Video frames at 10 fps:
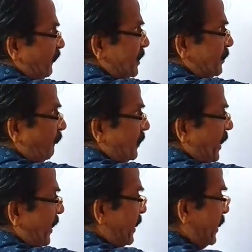fix
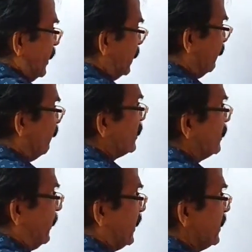I at the
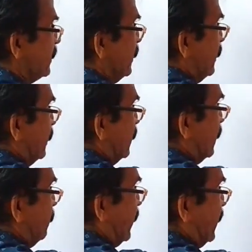first place,
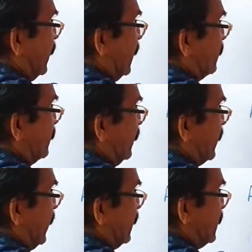the remaining letters are
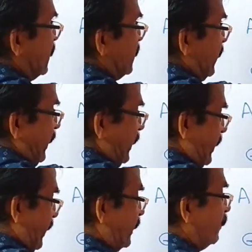A, G,
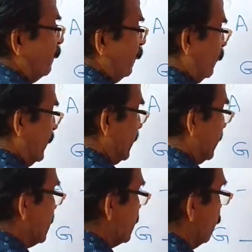A, N, 4
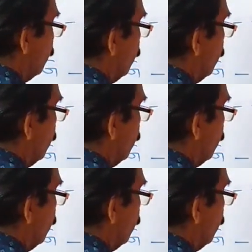letters,